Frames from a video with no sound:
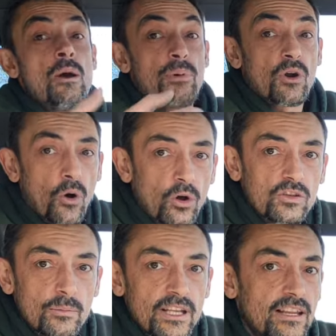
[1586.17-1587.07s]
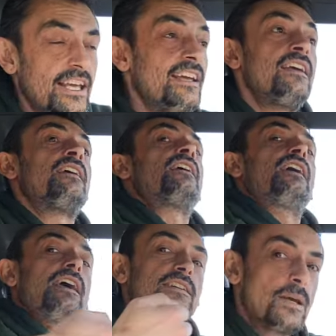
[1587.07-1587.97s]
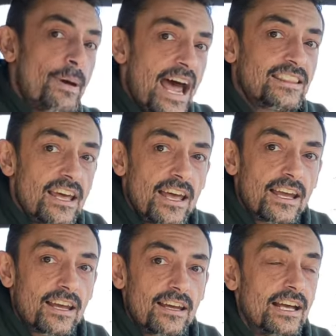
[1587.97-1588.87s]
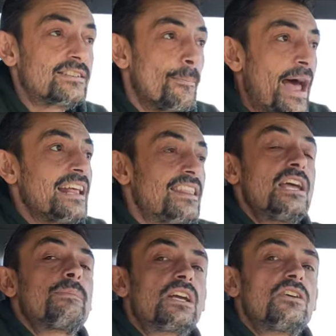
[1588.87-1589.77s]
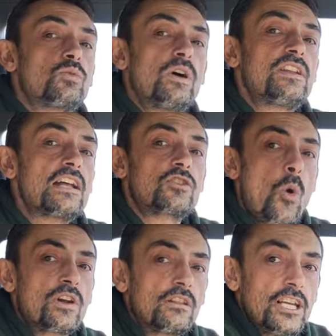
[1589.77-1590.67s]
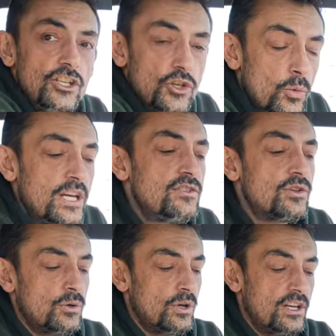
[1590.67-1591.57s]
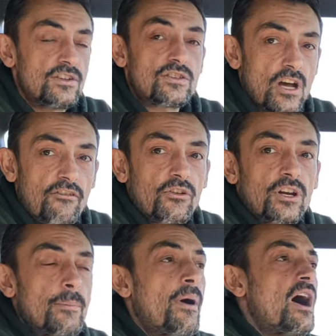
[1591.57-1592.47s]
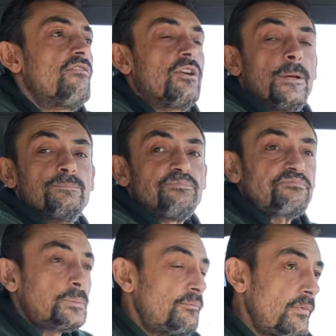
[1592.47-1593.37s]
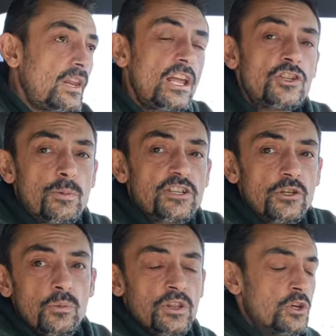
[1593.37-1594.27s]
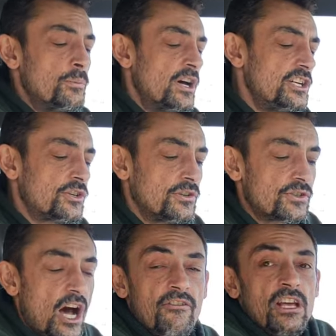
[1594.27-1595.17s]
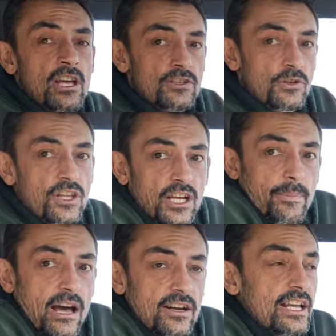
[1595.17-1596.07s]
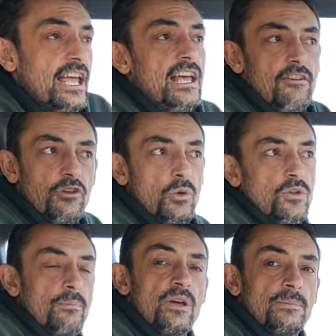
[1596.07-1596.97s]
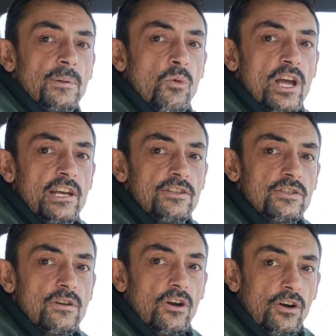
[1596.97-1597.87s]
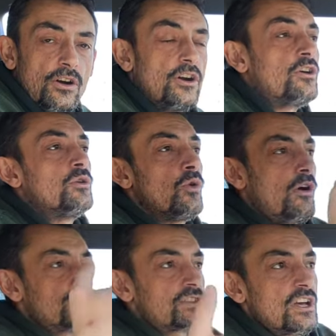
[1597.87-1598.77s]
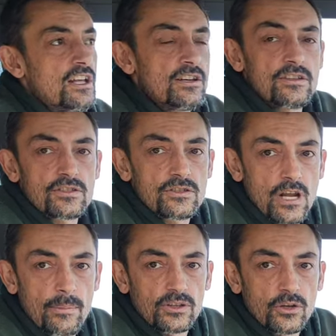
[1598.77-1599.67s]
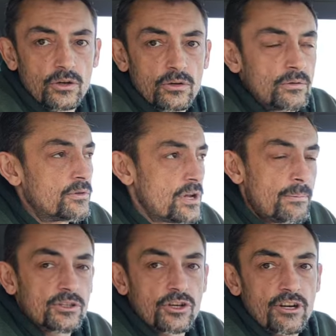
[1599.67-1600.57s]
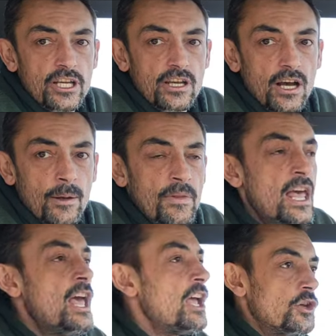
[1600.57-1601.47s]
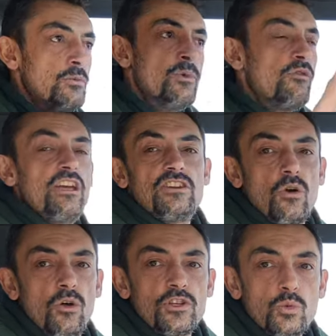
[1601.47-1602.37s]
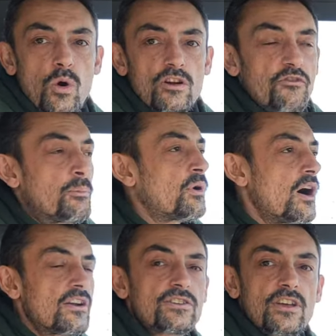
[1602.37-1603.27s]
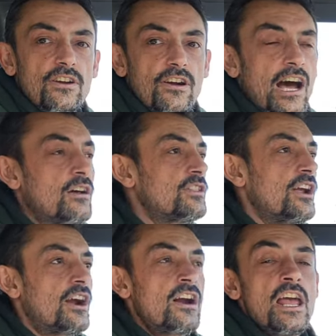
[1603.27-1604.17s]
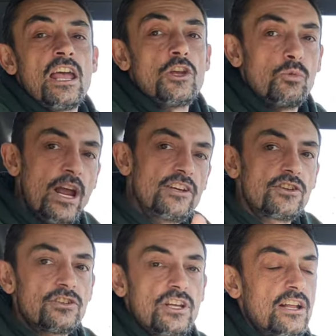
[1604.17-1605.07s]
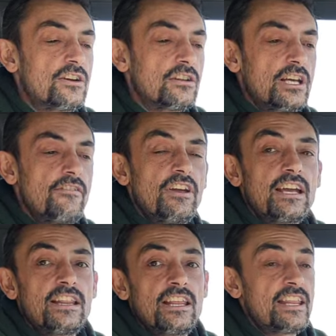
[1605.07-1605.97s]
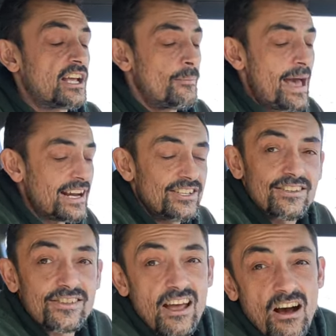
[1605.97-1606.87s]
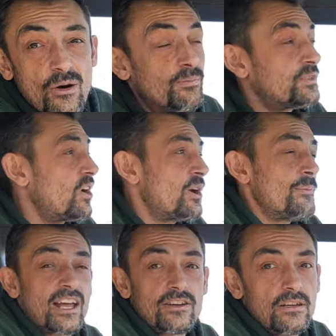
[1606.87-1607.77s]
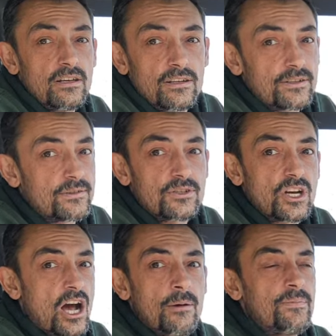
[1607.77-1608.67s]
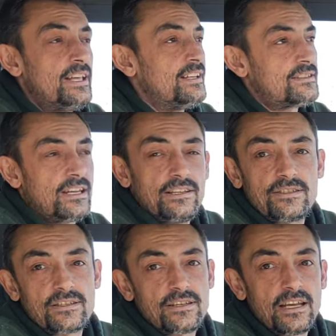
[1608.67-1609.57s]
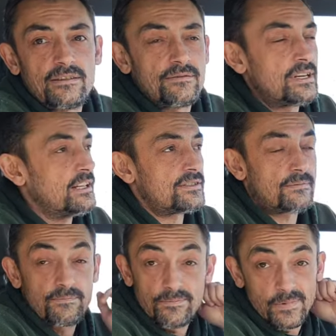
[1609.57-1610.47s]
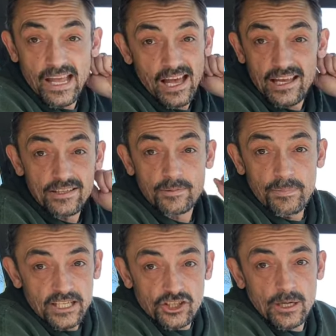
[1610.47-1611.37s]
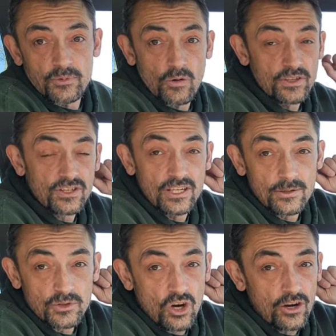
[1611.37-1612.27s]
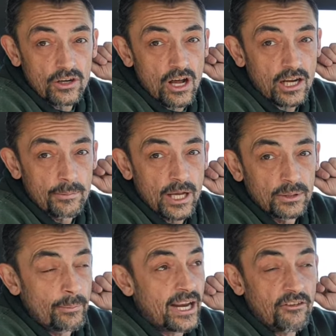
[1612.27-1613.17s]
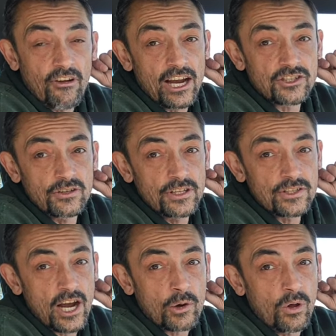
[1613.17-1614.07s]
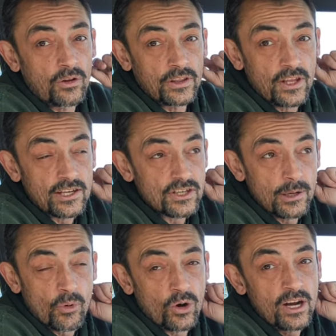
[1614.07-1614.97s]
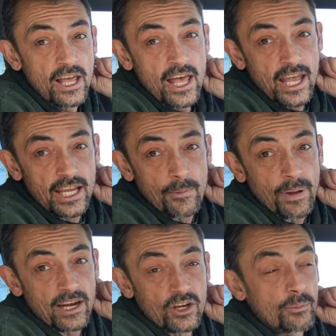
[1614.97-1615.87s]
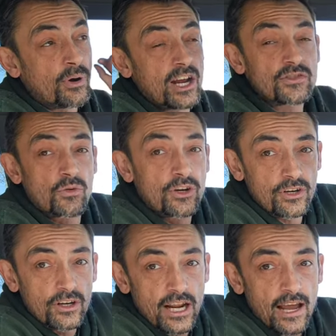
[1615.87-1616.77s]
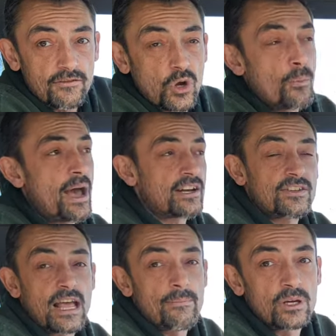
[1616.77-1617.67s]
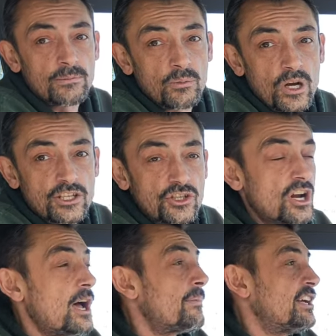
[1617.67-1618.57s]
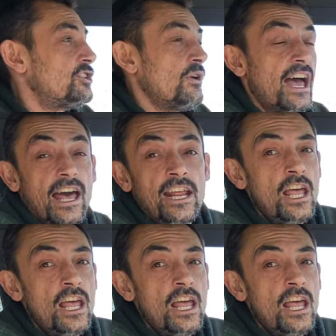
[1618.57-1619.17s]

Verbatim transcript: But ultimately, it's a bad thing. It's a bad thing because what that's going to lead you into is suffering and poverty especially when the new money turns off. So think about it again. If you were the minimum wage earner who all of a sudden doubled your doubled your income, you move into all these wonderful products that are out there. You raise your standard of living, and then they come back to you and say, "Oh, sorry, man, your job it's it's getting it's yeah it's being shipped overseas. I'm sorry, you're not going to be able to manufacture these high quality things anymore and get paid a good price for it. You're going to have to go back to that minimum wage job that you had."